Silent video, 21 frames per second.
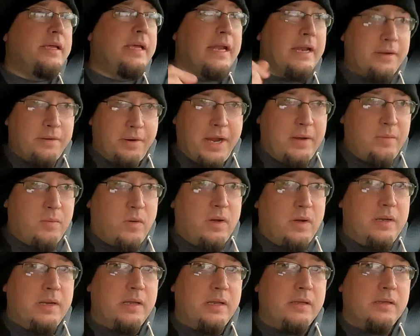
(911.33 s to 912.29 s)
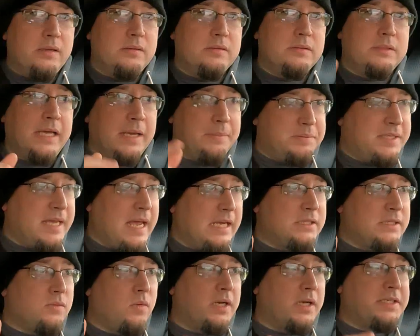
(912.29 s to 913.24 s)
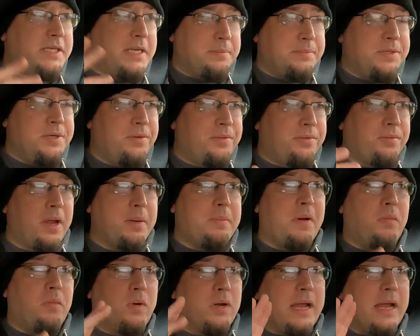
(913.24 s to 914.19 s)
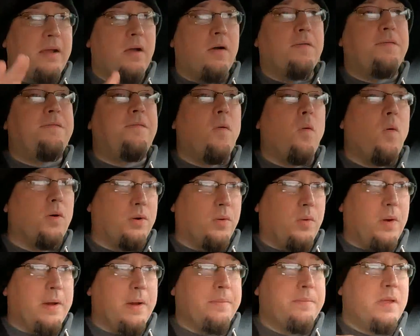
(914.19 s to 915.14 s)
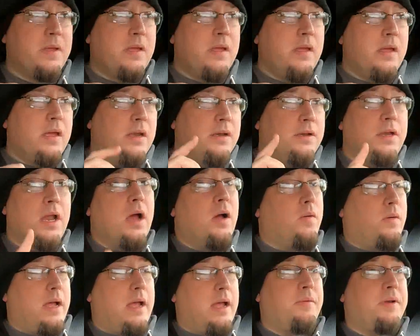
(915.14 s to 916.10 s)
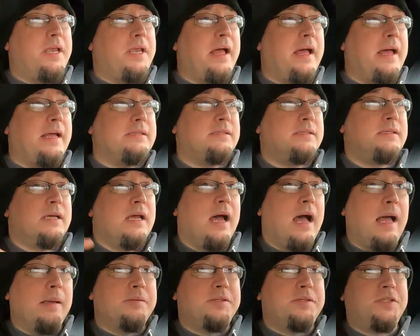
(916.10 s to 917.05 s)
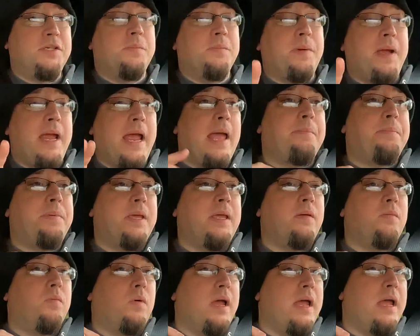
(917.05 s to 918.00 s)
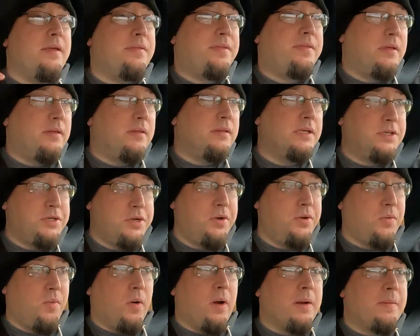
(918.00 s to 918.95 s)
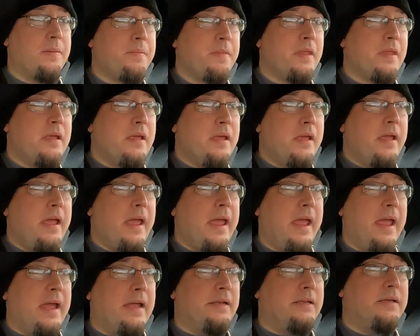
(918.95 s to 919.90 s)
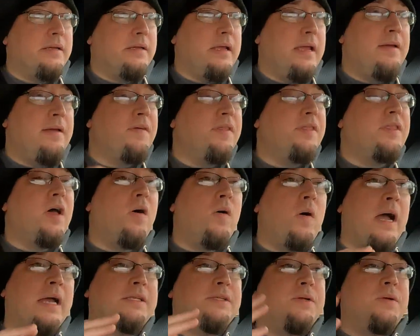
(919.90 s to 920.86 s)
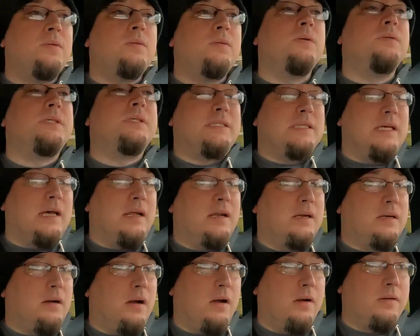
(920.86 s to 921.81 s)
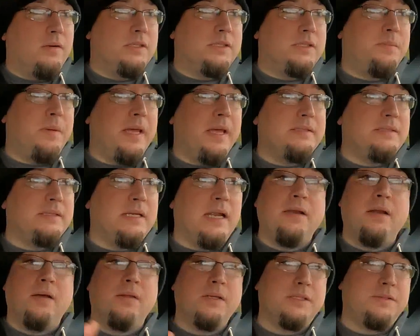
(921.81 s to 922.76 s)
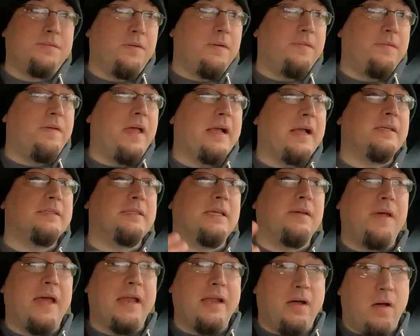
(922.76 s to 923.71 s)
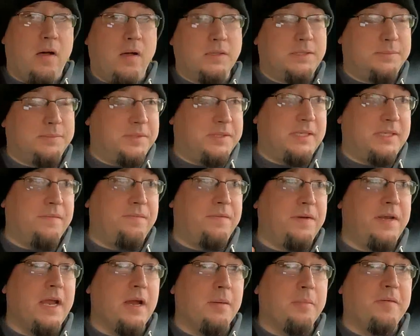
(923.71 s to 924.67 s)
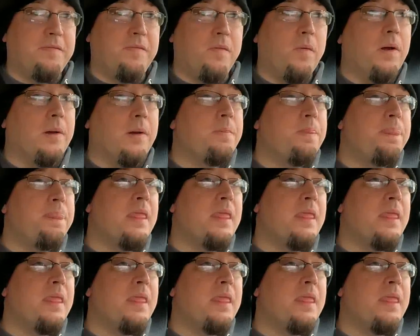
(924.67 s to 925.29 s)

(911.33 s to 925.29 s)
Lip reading: get a green one, keep Sasquatch, keep 2.3, but would I go 4-door? No, I would not. I'm super happy with the 2-door. And even though I do lose a ton of cargo space, and I know this for a fact because I've had to haul some stuff in here before,